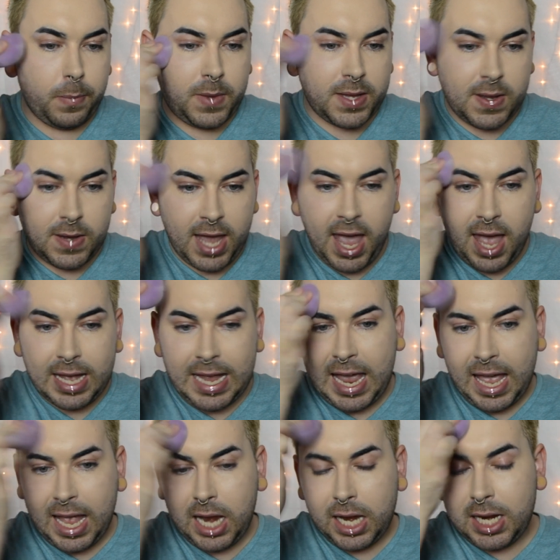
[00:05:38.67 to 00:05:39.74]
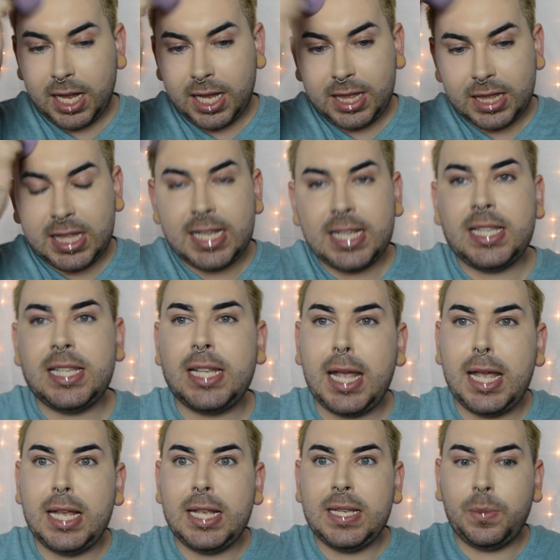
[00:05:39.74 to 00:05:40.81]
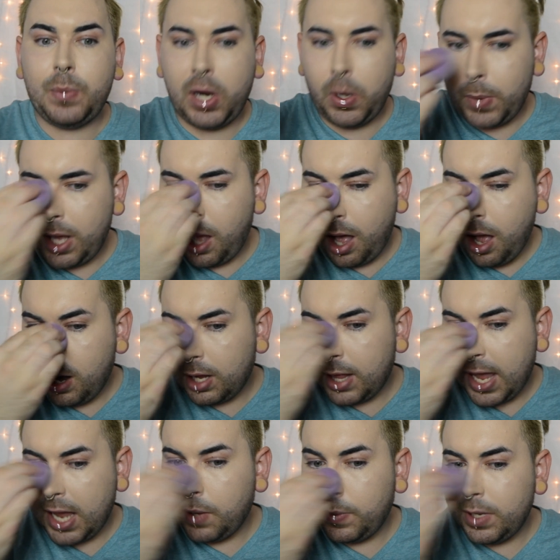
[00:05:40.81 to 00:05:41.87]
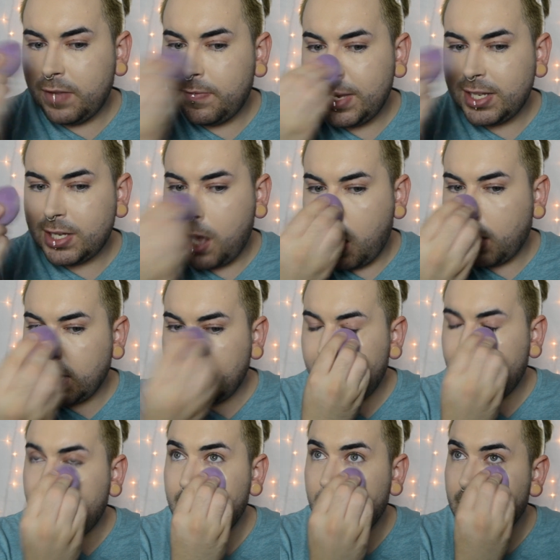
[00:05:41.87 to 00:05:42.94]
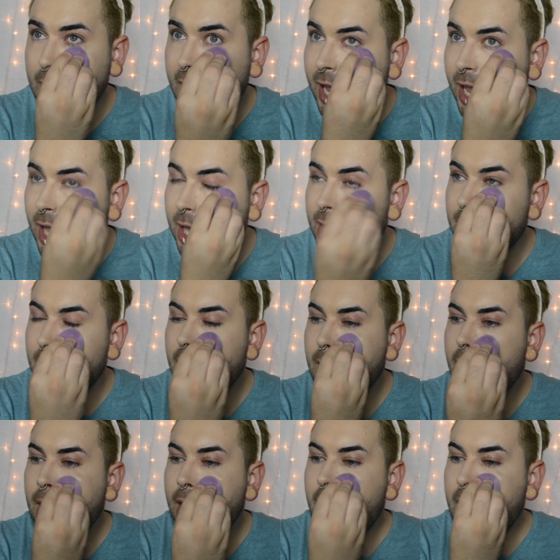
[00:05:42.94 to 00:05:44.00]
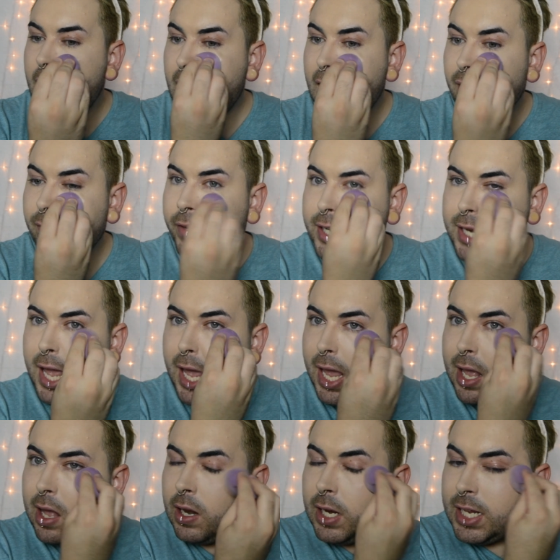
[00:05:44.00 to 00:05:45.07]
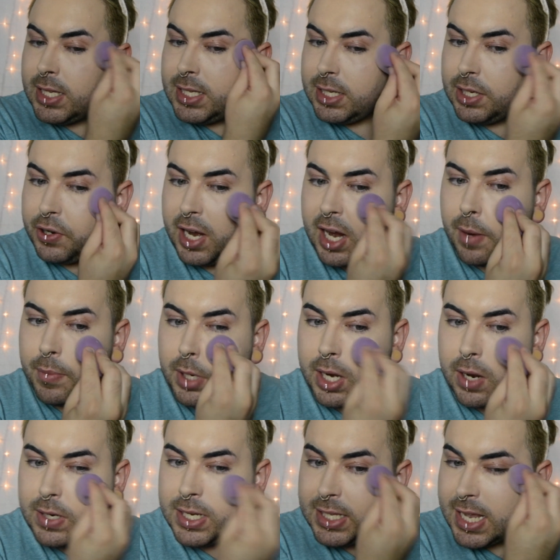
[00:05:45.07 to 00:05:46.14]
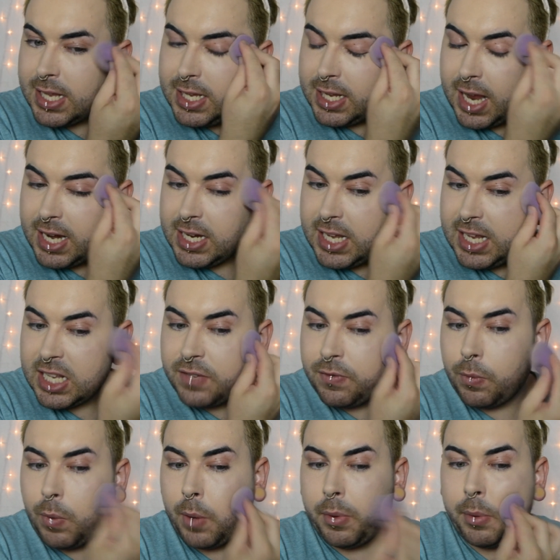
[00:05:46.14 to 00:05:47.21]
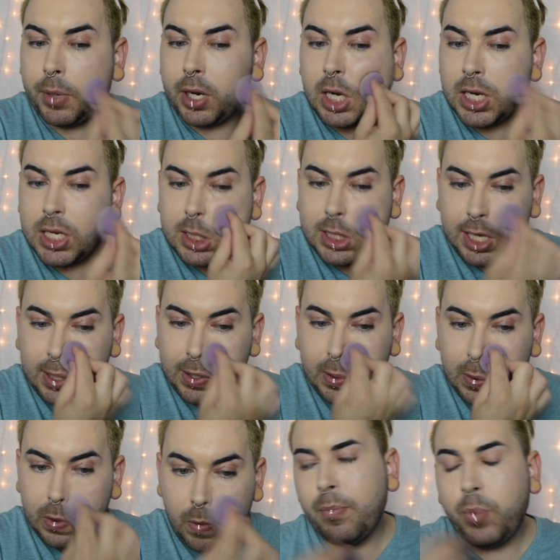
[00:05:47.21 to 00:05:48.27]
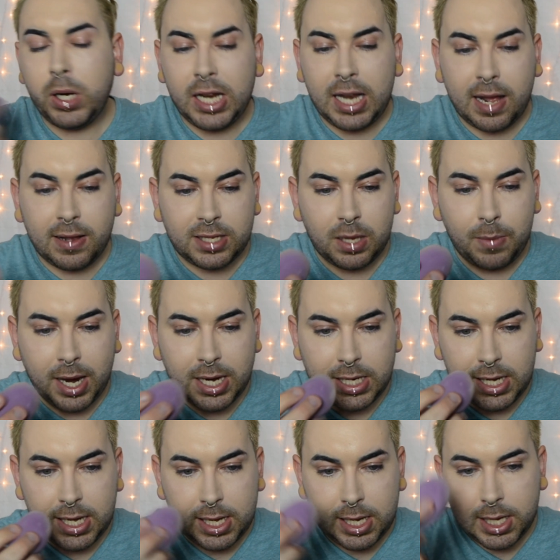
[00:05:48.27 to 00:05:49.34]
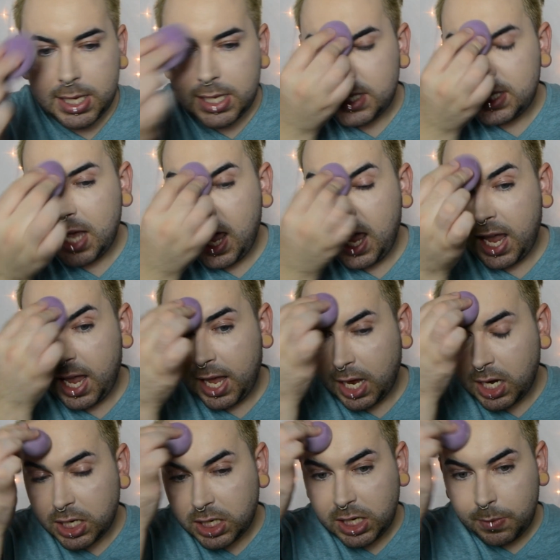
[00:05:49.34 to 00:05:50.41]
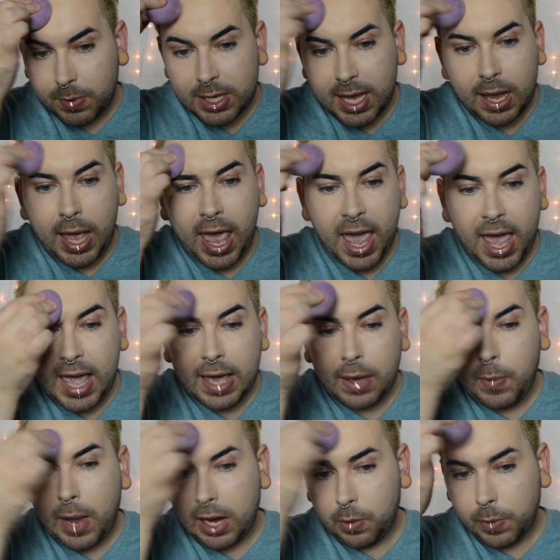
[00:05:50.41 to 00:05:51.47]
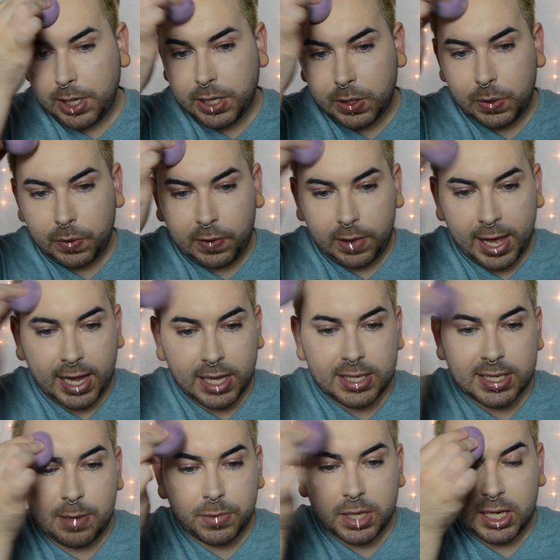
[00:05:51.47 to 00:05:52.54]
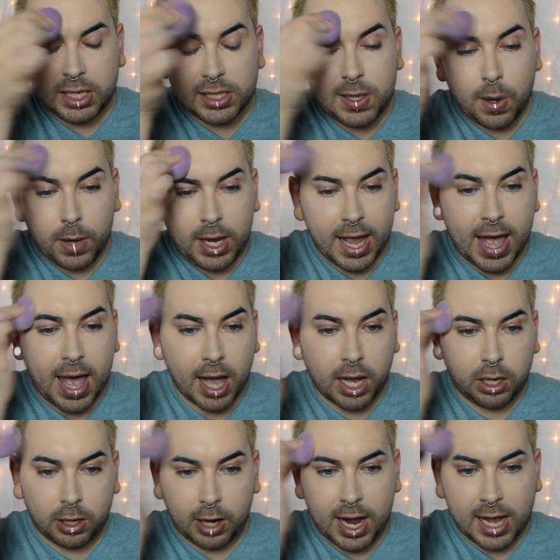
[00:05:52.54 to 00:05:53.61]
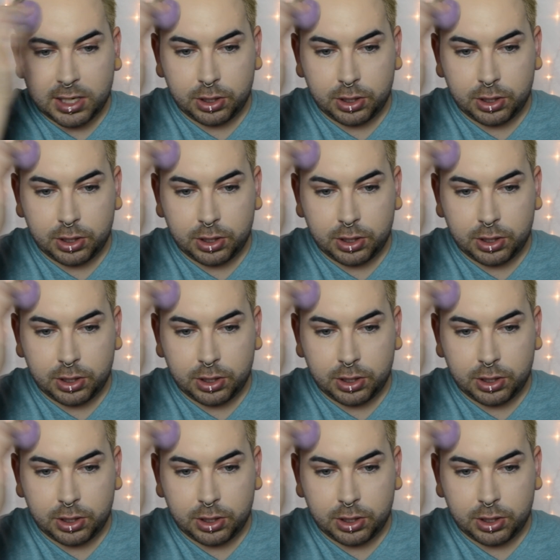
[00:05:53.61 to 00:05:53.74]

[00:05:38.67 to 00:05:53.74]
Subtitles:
So yeah, and this is where we are. Like, we've been talking, like, every day on Instagram, you know, discussing ideas for what we were gonna do, putting out some ideas, and she was like, hey, why don't we do, like, something Zodiac or